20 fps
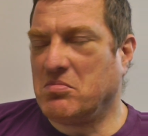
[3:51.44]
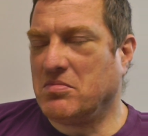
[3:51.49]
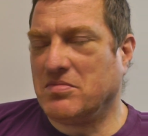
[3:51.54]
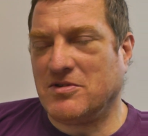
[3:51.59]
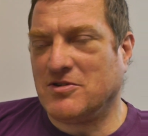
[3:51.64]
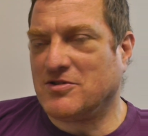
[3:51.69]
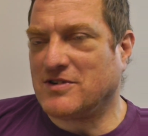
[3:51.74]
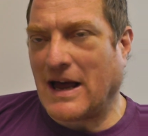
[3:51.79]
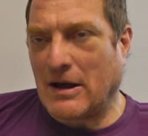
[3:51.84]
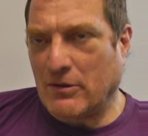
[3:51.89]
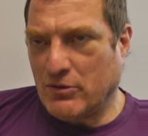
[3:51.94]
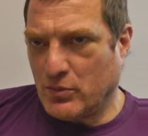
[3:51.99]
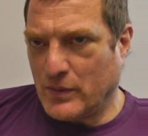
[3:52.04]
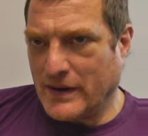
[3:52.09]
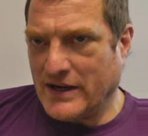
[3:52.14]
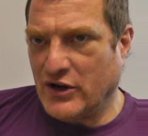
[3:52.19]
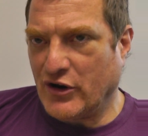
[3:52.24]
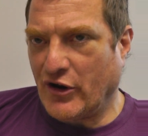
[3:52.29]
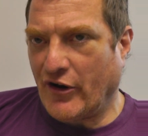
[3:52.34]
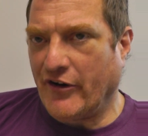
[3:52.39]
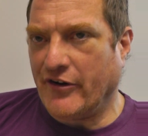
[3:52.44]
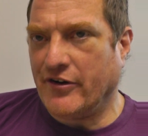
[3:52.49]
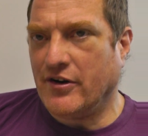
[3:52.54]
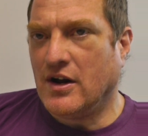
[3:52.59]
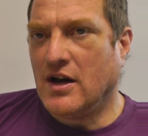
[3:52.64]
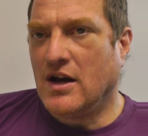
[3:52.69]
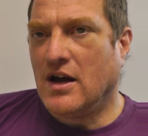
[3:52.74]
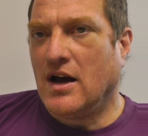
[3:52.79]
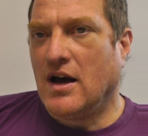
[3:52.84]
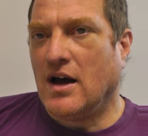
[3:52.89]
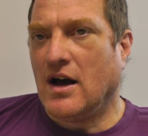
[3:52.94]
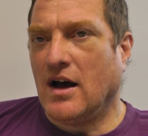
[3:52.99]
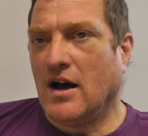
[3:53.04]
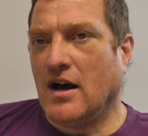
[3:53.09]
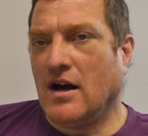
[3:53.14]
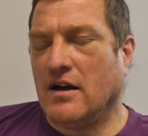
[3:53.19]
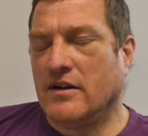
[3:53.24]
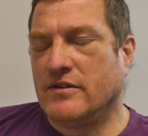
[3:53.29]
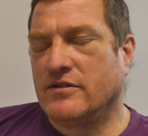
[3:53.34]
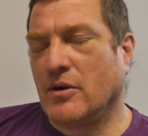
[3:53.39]
just out the window.
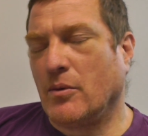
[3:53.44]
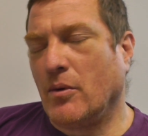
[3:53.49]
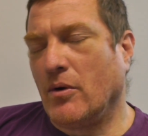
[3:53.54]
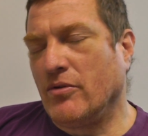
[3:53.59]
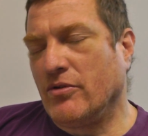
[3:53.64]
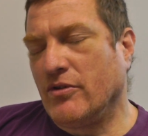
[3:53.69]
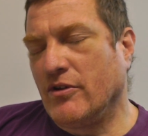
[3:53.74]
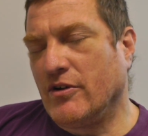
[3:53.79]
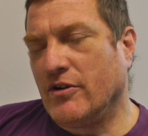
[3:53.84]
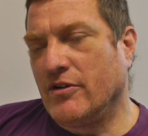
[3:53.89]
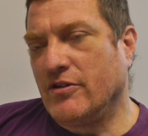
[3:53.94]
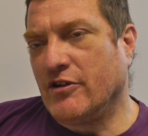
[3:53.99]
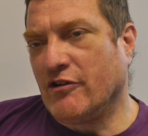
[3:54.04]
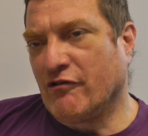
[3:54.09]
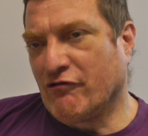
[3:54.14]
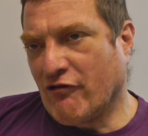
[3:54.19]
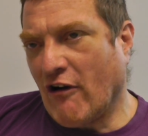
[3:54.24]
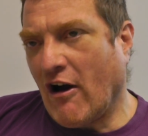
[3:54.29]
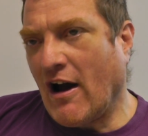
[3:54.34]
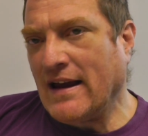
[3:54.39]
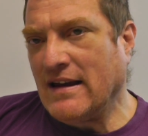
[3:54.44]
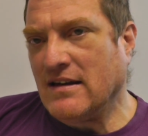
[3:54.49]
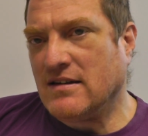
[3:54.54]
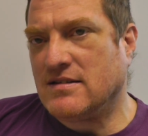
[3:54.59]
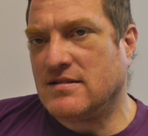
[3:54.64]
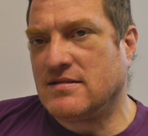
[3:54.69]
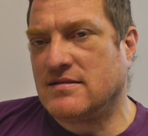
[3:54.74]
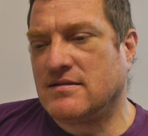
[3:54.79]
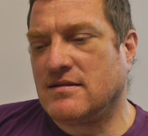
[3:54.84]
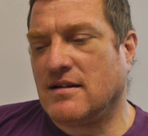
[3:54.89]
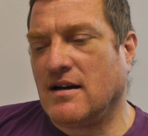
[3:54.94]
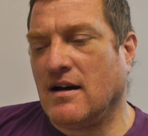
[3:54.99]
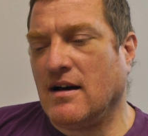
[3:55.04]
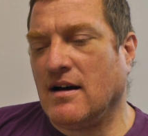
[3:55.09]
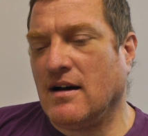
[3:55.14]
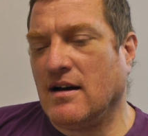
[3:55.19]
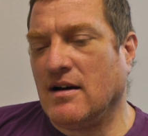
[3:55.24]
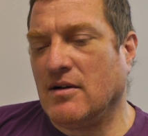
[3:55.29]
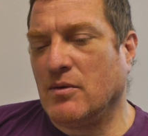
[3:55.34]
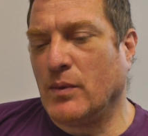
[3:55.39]
So on the right
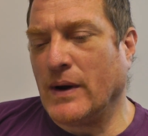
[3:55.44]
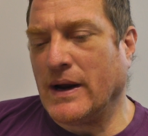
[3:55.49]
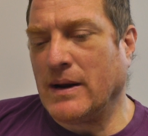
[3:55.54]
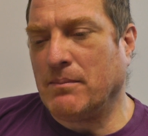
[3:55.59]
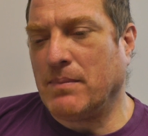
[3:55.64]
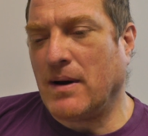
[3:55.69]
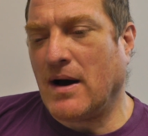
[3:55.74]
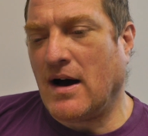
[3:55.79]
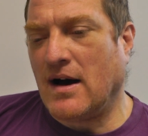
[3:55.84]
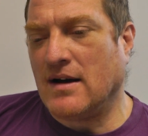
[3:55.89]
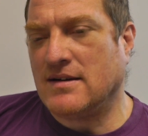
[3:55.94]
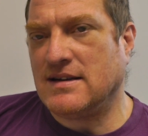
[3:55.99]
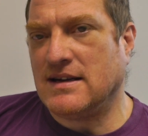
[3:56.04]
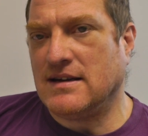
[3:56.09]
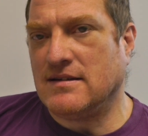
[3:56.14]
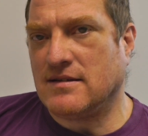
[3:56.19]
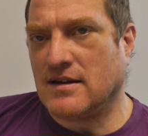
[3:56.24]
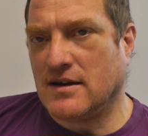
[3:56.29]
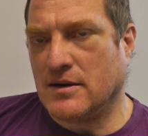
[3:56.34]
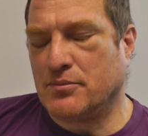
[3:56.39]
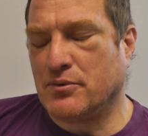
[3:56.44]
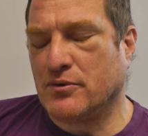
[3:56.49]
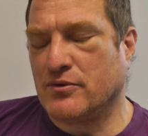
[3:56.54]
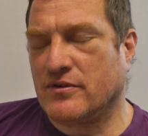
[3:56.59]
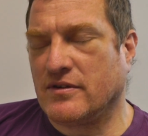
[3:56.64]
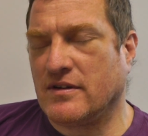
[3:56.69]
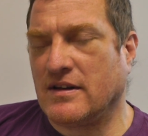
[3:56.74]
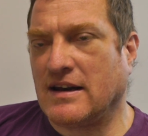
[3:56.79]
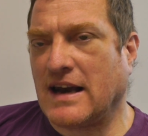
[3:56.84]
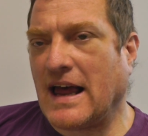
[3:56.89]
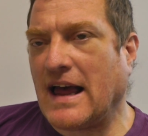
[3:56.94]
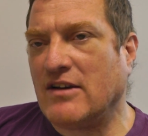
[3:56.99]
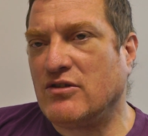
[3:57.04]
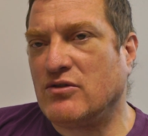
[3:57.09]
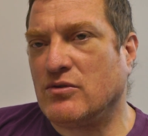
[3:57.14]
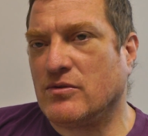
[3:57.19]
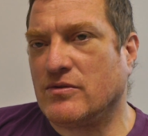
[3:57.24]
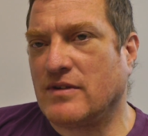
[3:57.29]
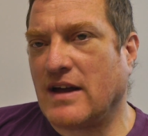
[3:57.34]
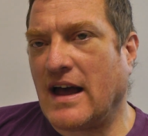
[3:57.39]
wing parties, the Liberals and the
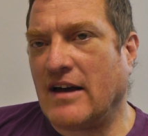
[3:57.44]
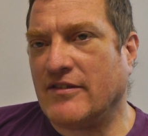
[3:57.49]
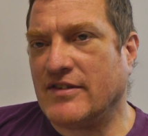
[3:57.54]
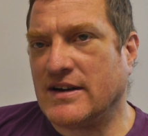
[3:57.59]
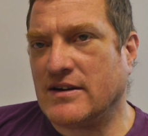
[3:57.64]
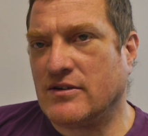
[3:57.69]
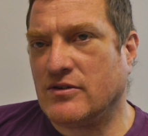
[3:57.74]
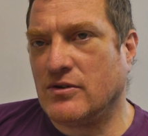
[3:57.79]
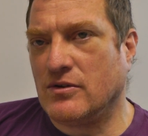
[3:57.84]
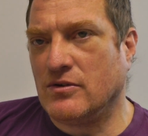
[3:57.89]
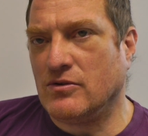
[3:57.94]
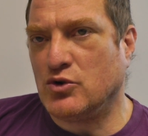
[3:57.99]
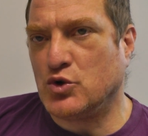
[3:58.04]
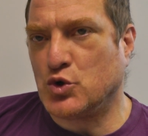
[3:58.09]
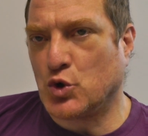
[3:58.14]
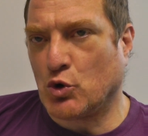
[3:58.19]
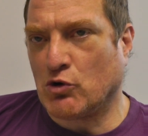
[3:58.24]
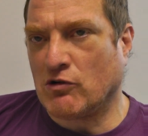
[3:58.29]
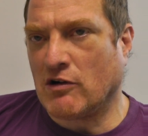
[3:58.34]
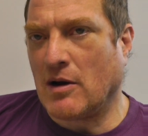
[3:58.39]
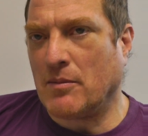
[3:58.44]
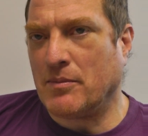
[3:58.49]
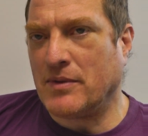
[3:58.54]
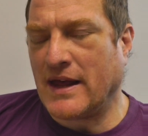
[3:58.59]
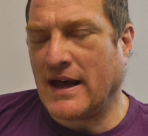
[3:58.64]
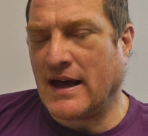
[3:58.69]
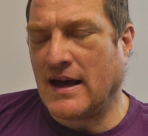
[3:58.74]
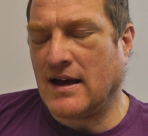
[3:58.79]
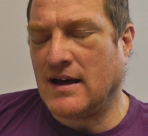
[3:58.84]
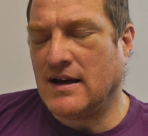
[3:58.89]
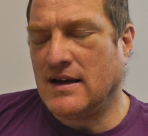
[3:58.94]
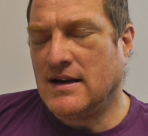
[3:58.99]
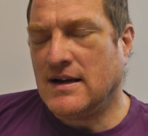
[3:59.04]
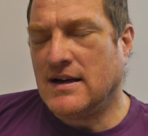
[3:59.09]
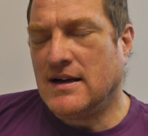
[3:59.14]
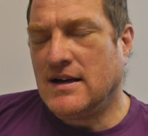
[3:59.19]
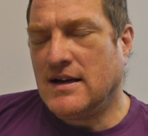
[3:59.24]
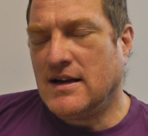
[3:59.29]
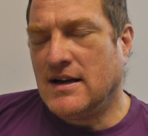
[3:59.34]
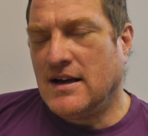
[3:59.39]
Nationals, are having to shore up their
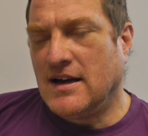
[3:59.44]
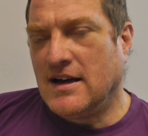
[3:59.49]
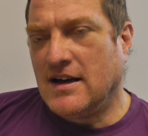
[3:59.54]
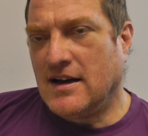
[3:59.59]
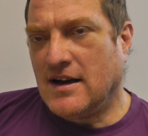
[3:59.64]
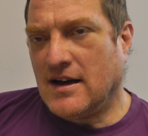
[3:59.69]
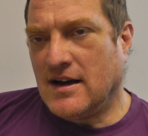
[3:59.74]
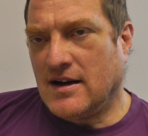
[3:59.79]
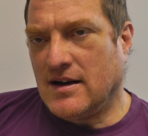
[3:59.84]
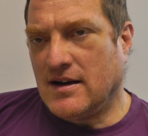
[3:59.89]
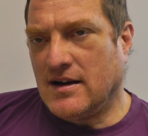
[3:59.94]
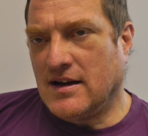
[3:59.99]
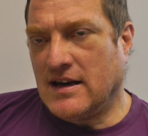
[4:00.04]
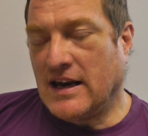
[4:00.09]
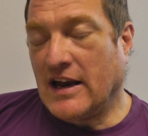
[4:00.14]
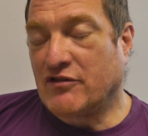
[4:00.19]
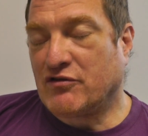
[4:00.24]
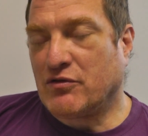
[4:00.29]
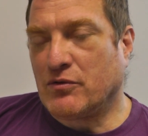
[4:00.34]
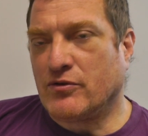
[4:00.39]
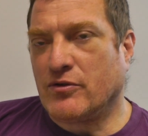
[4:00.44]
electoral